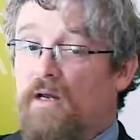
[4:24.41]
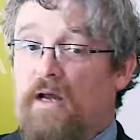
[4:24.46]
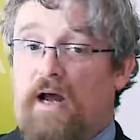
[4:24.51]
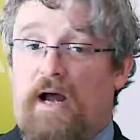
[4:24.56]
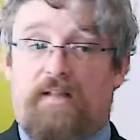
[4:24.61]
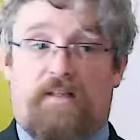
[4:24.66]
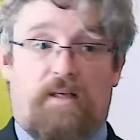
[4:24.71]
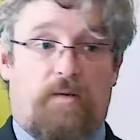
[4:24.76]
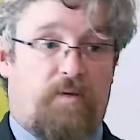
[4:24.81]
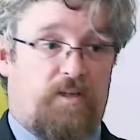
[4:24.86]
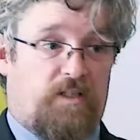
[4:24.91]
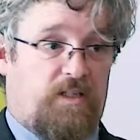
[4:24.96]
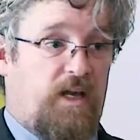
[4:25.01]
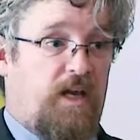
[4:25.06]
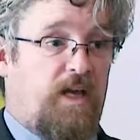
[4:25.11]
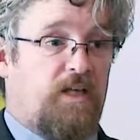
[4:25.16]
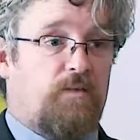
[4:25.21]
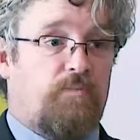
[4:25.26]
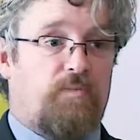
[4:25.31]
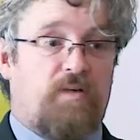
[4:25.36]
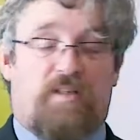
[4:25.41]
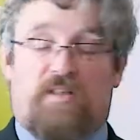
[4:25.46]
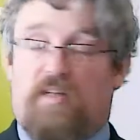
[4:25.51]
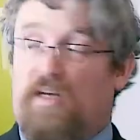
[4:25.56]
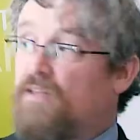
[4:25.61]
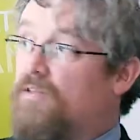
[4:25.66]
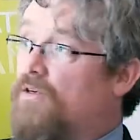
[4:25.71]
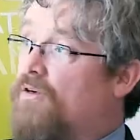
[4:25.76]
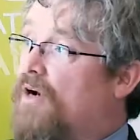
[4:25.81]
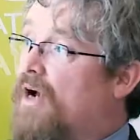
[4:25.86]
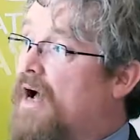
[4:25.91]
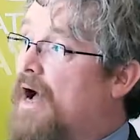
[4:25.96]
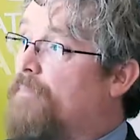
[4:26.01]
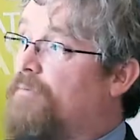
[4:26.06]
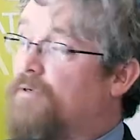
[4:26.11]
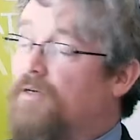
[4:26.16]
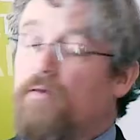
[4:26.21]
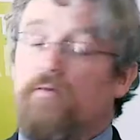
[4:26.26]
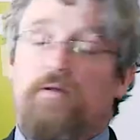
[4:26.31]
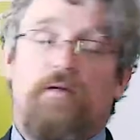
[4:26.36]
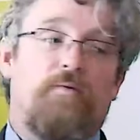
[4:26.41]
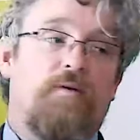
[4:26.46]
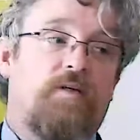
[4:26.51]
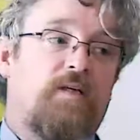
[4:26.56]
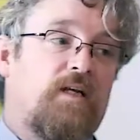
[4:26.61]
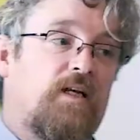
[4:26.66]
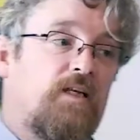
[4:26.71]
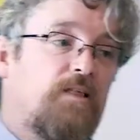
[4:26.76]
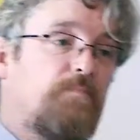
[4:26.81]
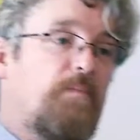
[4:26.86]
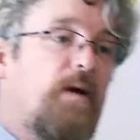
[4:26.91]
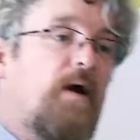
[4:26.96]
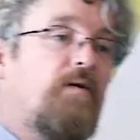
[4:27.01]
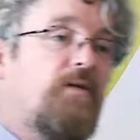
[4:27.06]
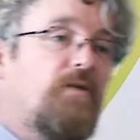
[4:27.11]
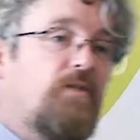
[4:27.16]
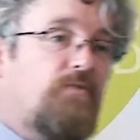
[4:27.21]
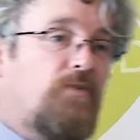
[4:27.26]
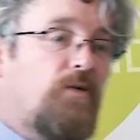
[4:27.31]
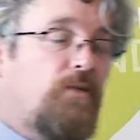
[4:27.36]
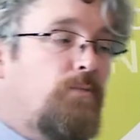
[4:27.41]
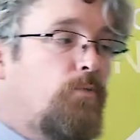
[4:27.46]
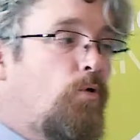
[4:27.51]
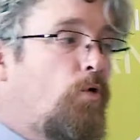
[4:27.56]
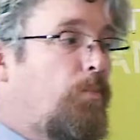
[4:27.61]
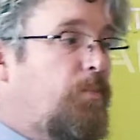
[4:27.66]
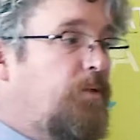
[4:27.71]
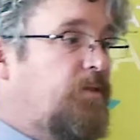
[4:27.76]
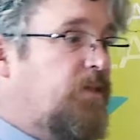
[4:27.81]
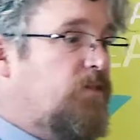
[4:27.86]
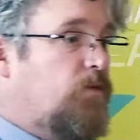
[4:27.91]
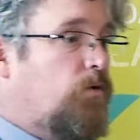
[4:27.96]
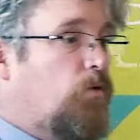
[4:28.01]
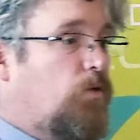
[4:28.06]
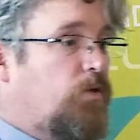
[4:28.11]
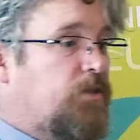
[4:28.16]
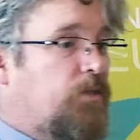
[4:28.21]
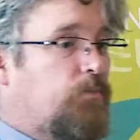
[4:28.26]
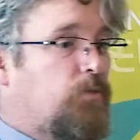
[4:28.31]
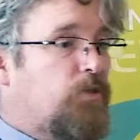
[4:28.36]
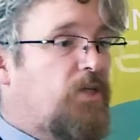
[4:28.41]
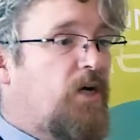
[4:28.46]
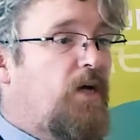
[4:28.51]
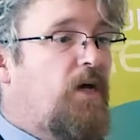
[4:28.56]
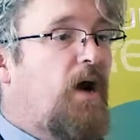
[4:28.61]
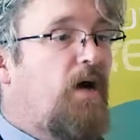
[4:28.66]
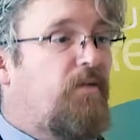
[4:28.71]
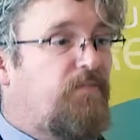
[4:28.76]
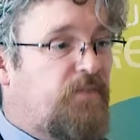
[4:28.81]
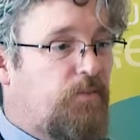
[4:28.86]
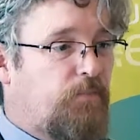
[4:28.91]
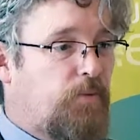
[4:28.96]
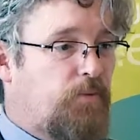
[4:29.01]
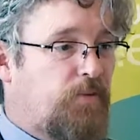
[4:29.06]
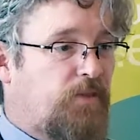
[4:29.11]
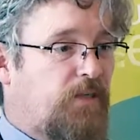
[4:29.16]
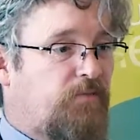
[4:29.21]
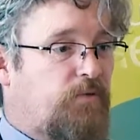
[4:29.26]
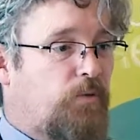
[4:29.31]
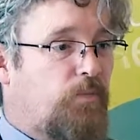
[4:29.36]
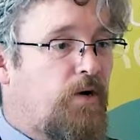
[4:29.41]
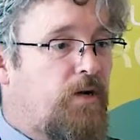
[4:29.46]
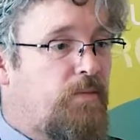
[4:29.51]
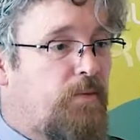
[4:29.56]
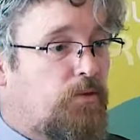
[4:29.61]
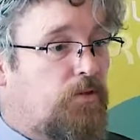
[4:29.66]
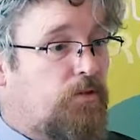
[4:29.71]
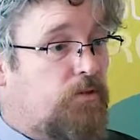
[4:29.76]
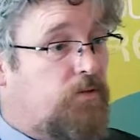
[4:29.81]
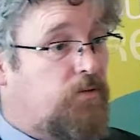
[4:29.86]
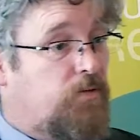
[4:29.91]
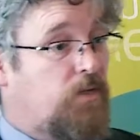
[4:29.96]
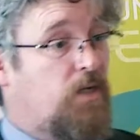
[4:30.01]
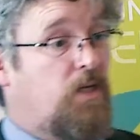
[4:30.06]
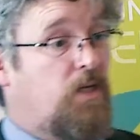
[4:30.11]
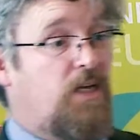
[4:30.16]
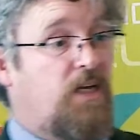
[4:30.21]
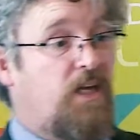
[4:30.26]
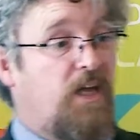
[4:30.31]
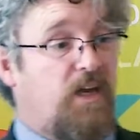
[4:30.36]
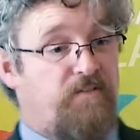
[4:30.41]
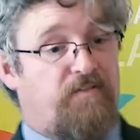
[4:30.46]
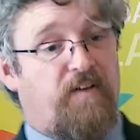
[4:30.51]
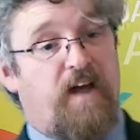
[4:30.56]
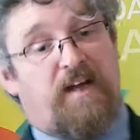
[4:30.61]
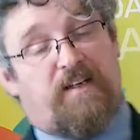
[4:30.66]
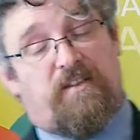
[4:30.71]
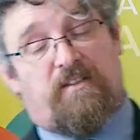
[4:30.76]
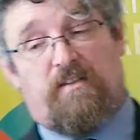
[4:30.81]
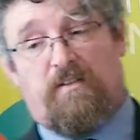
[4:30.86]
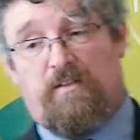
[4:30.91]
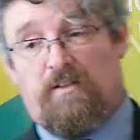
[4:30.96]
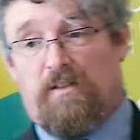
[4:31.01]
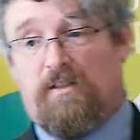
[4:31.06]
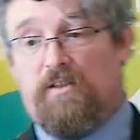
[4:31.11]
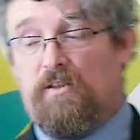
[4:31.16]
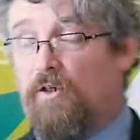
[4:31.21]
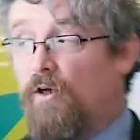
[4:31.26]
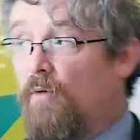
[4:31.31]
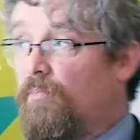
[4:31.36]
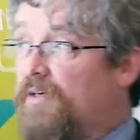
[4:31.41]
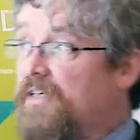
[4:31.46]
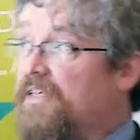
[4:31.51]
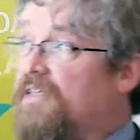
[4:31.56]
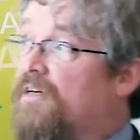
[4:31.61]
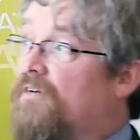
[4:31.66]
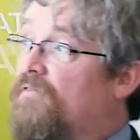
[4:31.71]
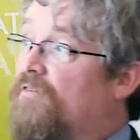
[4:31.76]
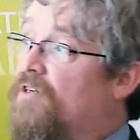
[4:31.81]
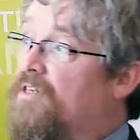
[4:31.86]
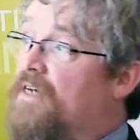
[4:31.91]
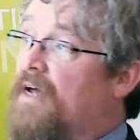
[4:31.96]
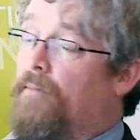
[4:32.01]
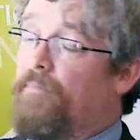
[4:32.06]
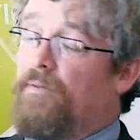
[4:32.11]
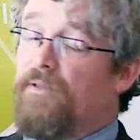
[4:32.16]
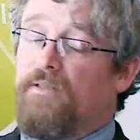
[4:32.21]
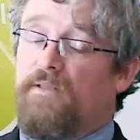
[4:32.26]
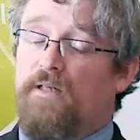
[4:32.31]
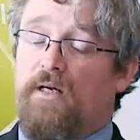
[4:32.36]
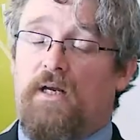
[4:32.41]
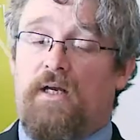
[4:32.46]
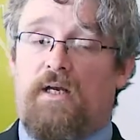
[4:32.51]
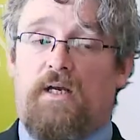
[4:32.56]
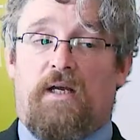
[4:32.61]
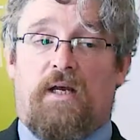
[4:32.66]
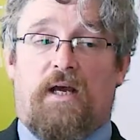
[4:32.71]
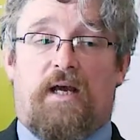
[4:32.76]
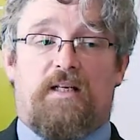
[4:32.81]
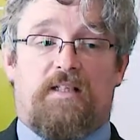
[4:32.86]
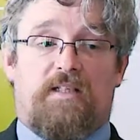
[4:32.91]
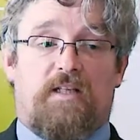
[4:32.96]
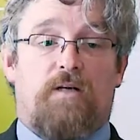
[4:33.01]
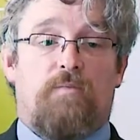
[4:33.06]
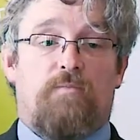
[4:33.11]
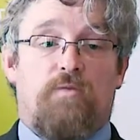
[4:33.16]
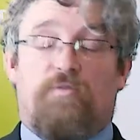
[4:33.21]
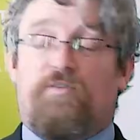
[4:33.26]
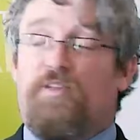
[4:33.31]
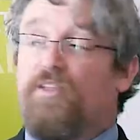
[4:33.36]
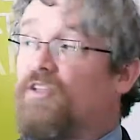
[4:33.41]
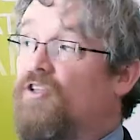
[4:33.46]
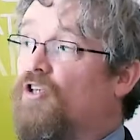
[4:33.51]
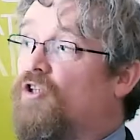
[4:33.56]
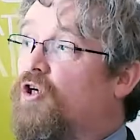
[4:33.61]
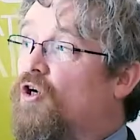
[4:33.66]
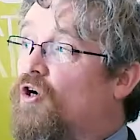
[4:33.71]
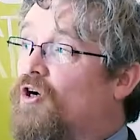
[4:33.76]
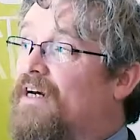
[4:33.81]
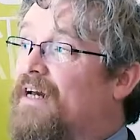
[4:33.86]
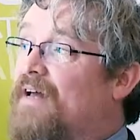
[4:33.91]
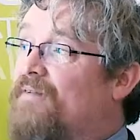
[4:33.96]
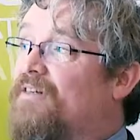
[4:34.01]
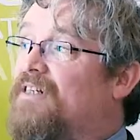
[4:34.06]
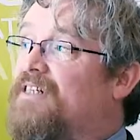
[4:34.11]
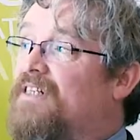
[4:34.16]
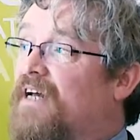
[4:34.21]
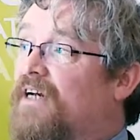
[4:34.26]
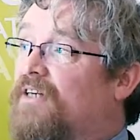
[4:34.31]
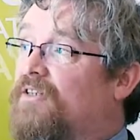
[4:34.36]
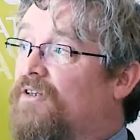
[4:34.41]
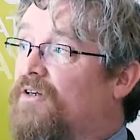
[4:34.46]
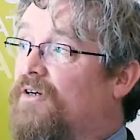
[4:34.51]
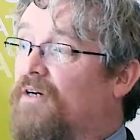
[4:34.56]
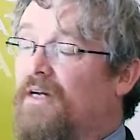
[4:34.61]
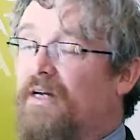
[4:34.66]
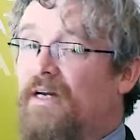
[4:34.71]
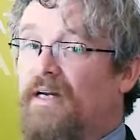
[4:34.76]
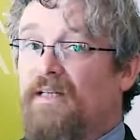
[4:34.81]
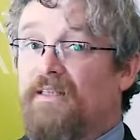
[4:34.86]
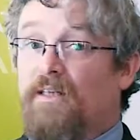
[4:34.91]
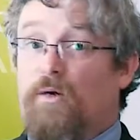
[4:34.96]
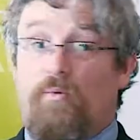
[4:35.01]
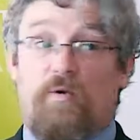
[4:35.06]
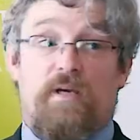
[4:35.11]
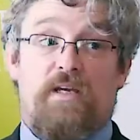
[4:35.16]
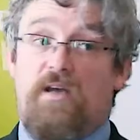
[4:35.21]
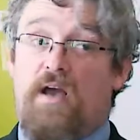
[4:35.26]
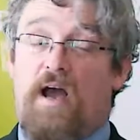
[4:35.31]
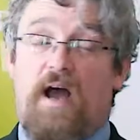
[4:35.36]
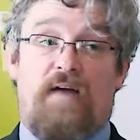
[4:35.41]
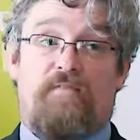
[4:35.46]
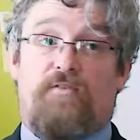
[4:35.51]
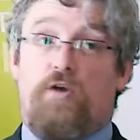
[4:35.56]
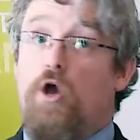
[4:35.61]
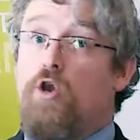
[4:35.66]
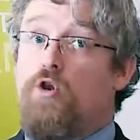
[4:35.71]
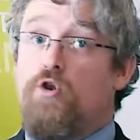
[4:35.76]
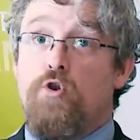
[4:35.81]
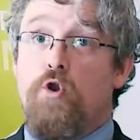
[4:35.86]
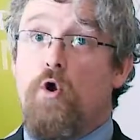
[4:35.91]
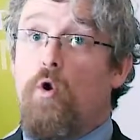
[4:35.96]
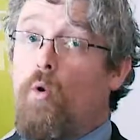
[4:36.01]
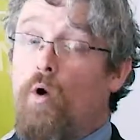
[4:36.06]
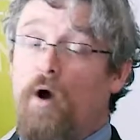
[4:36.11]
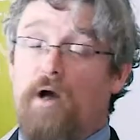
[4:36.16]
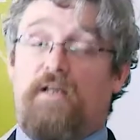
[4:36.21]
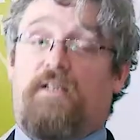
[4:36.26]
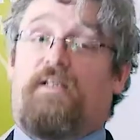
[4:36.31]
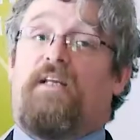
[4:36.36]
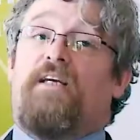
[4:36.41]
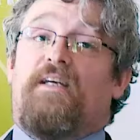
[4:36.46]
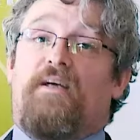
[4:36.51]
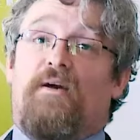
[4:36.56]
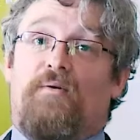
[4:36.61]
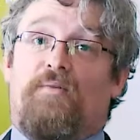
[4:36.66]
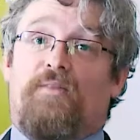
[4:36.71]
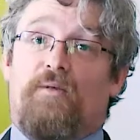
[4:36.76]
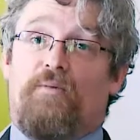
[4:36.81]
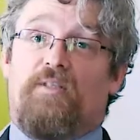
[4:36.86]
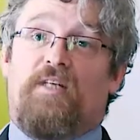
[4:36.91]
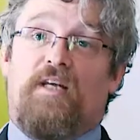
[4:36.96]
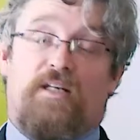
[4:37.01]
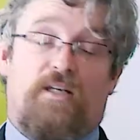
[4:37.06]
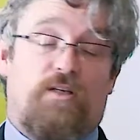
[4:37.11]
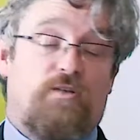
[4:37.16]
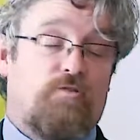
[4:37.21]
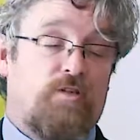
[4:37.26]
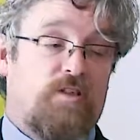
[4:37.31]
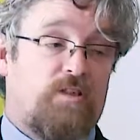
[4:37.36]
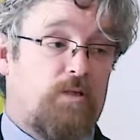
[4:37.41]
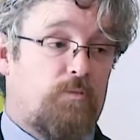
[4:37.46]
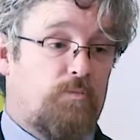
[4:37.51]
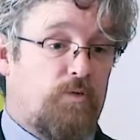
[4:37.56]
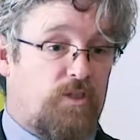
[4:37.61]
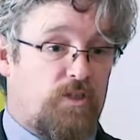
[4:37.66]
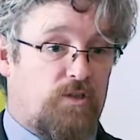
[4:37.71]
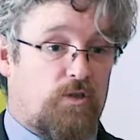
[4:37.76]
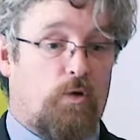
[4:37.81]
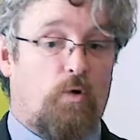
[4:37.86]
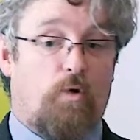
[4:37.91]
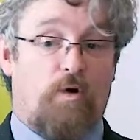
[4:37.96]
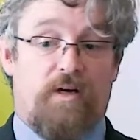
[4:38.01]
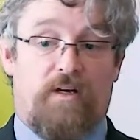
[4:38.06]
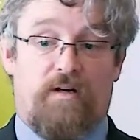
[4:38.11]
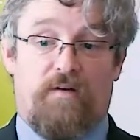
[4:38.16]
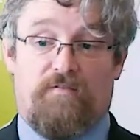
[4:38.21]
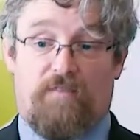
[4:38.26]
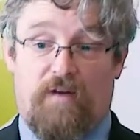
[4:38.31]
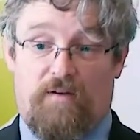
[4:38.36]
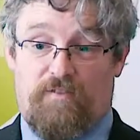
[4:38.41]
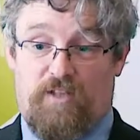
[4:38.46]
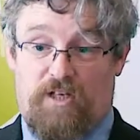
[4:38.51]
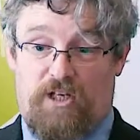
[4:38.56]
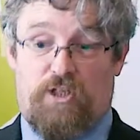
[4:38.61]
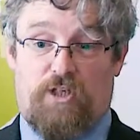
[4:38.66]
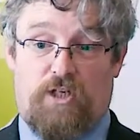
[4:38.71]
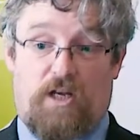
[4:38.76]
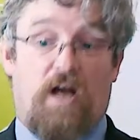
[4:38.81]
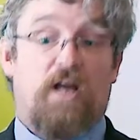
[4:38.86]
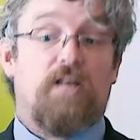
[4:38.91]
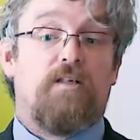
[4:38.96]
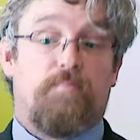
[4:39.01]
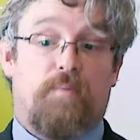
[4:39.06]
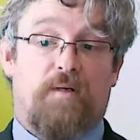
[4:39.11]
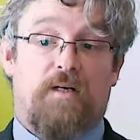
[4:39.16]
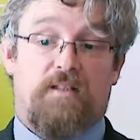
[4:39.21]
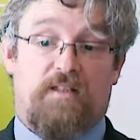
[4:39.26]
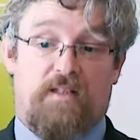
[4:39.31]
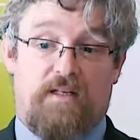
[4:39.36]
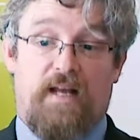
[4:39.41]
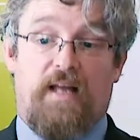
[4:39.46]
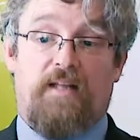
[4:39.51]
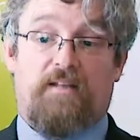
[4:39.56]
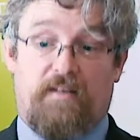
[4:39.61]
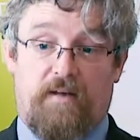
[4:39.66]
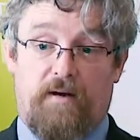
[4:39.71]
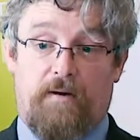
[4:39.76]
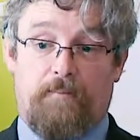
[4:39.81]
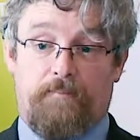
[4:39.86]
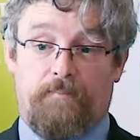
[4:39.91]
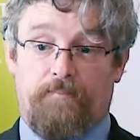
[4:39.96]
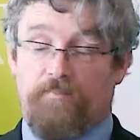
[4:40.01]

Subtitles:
And they went ahead and we set absolutely ridiculous barriers for them, hoping that the whole thing would die off and we wouldn't have to worry about it. In fact, the complete inverse happened. And it's now moved into the 3rd level sector that we had no idea there was any interest in, which is the whole area of teaching, hospitals and healthcare.